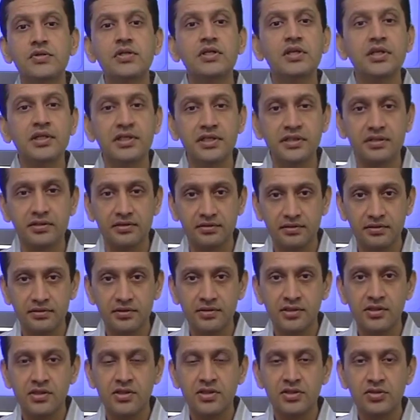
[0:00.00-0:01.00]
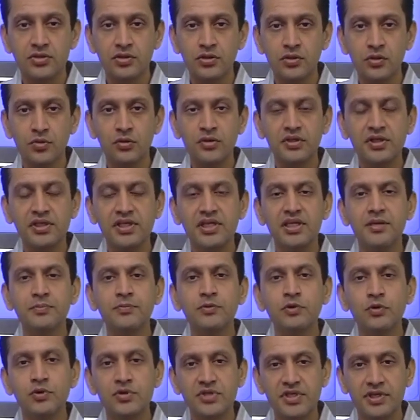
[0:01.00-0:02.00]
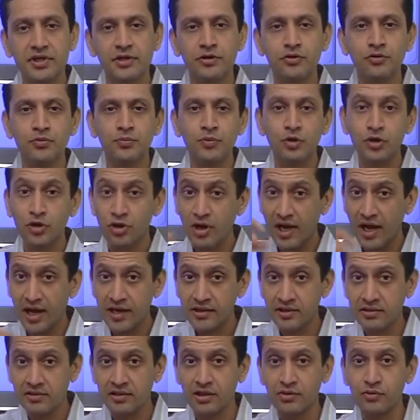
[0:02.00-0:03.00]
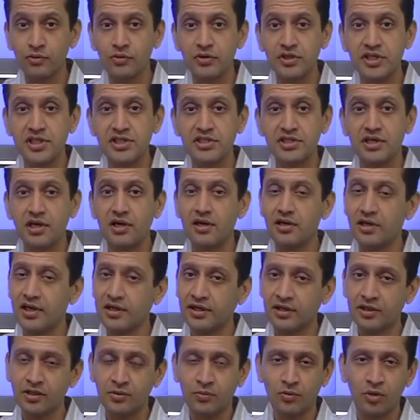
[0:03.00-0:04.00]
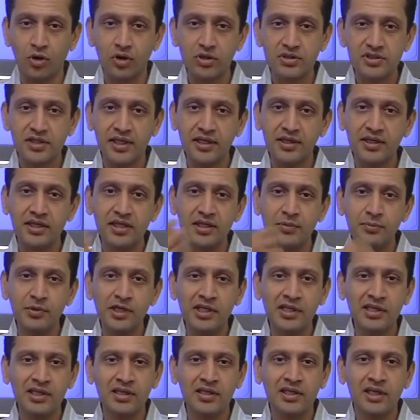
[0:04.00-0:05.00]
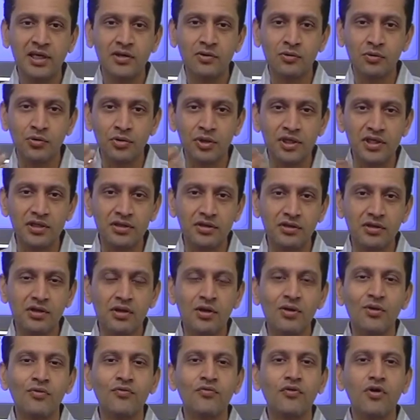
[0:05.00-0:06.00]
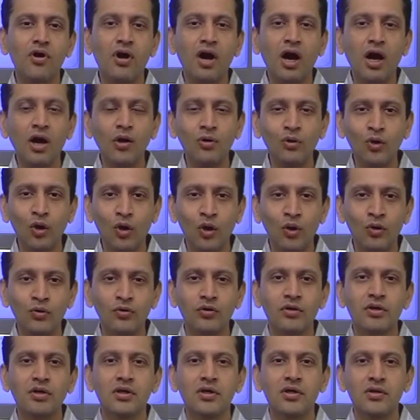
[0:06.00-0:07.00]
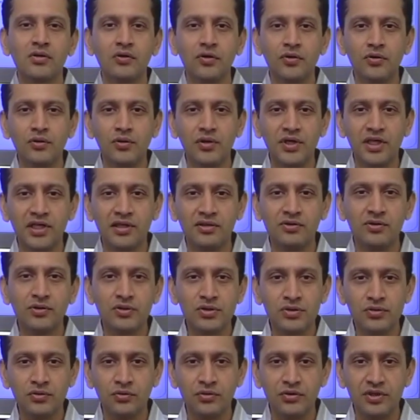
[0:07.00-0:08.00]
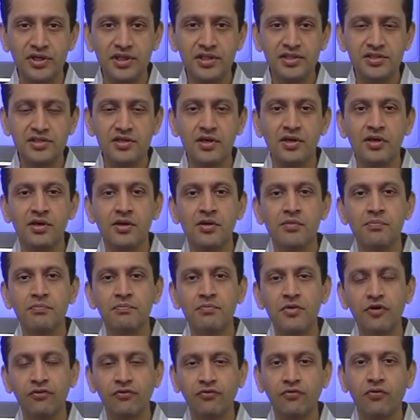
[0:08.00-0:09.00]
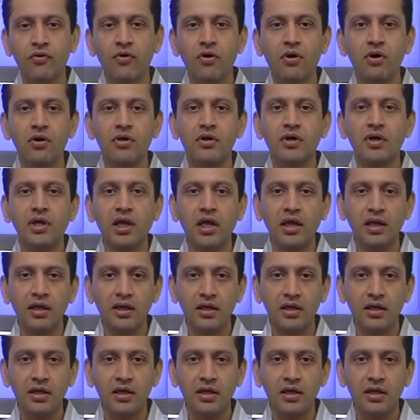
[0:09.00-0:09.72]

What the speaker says: utility? So you could keep using it. You could put your hand in the cookie jar like in the box and keep eating that cookie. For how long could you eat those cookies before